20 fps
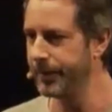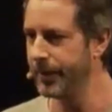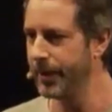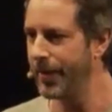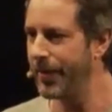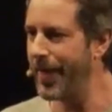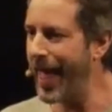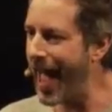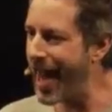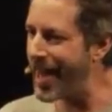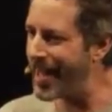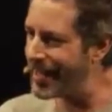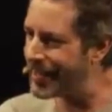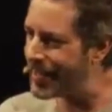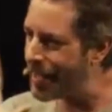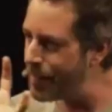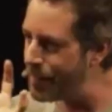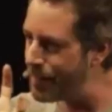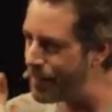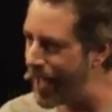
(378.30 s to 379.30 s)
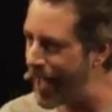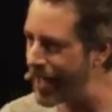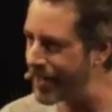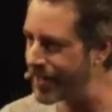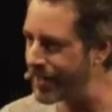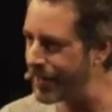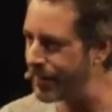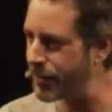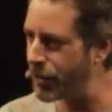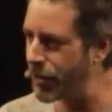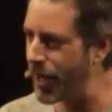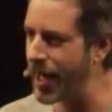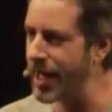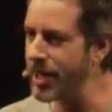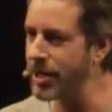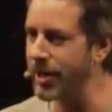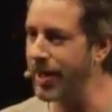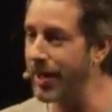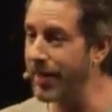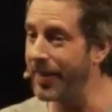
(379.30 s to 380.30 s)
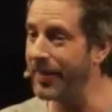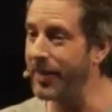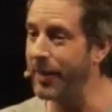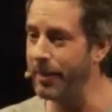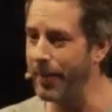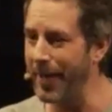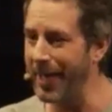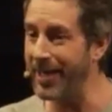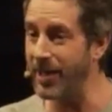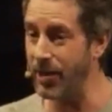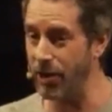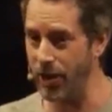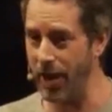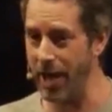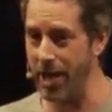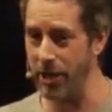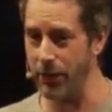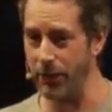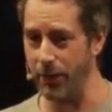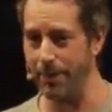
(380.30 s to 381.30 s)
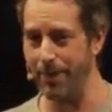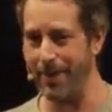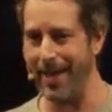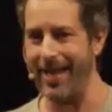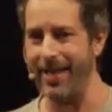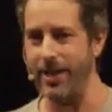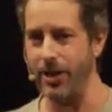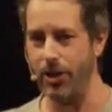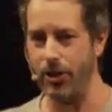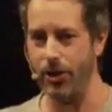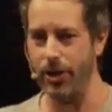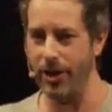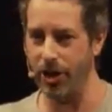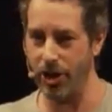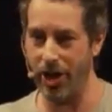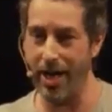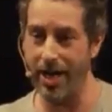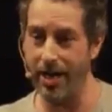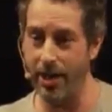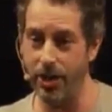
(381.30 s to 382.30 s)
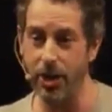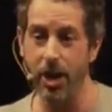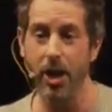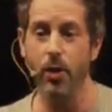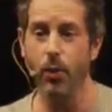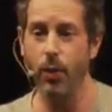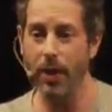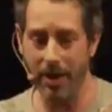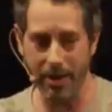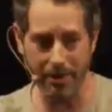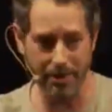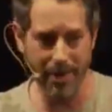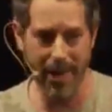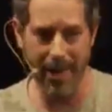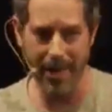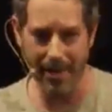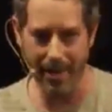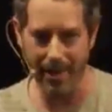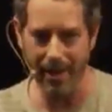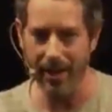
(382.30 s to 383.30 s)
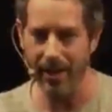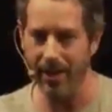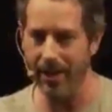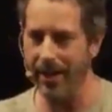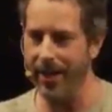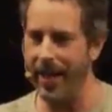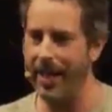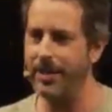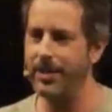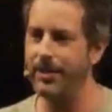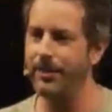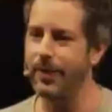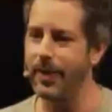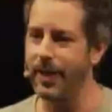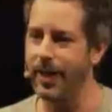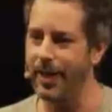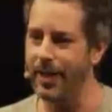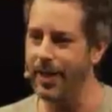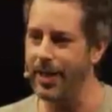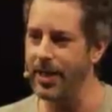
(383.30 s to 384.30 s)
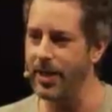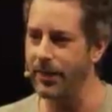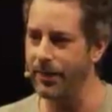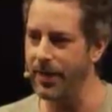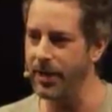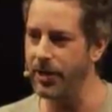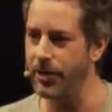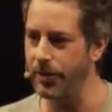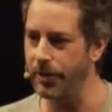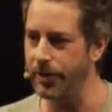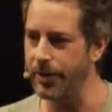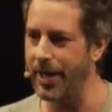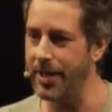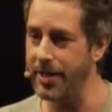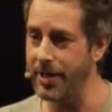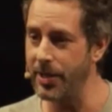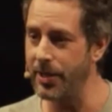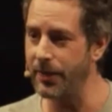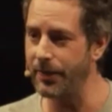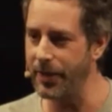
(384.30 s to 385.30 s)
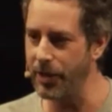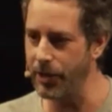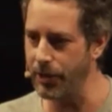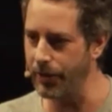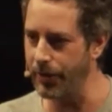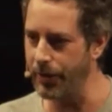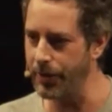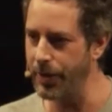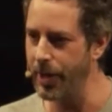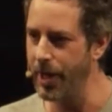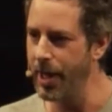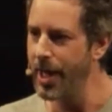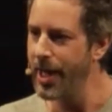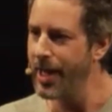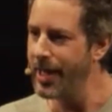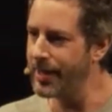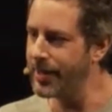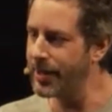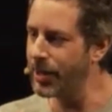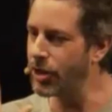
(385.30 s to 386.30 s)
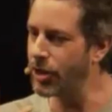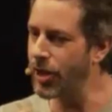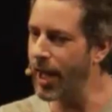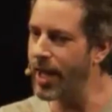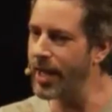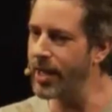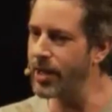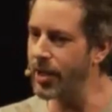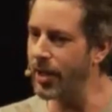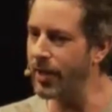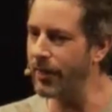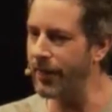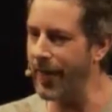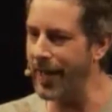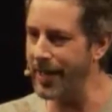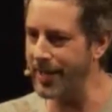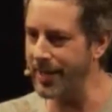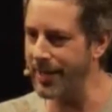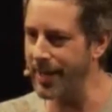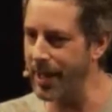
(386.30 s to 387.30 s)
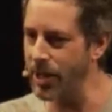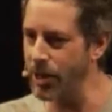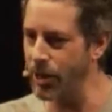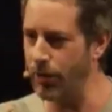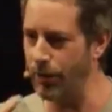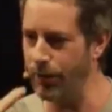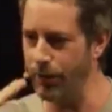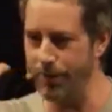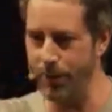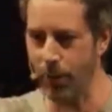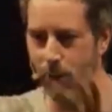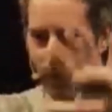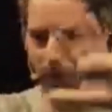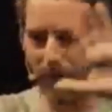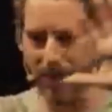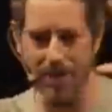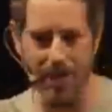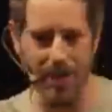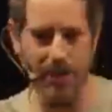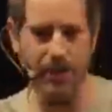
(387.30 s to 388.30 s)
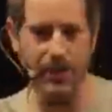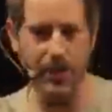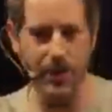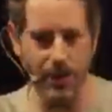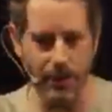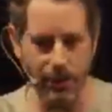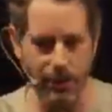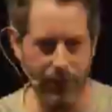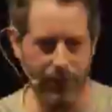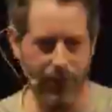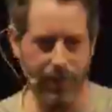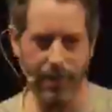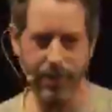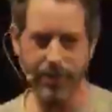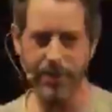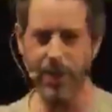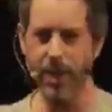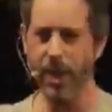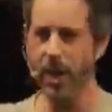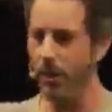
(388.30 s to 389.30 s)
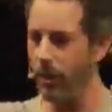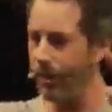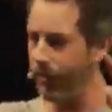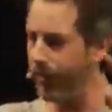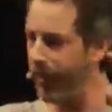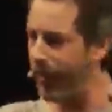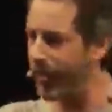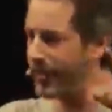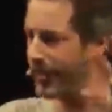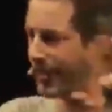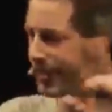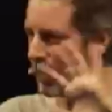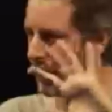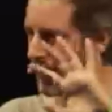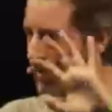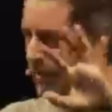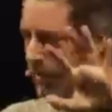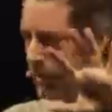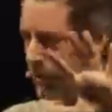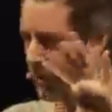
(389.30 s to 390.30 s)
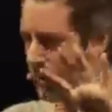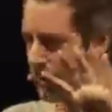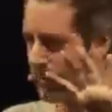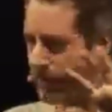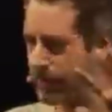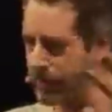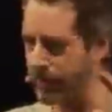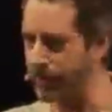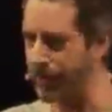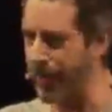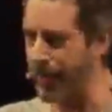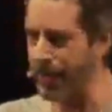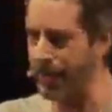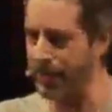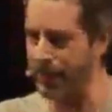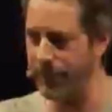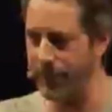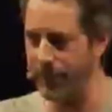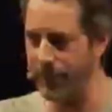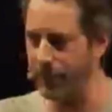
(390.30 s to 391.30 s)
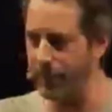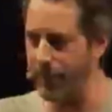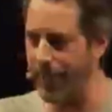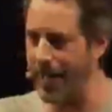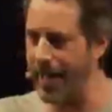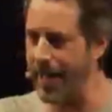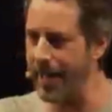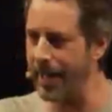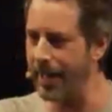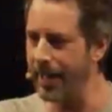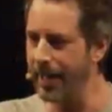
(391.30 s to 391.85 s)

That is a massive change, and I think the biggest change for planetary change we can make collectively and individuals, as individuals, is to change our fascination from all these external things we're fighting and that trigger us and make us feel bad,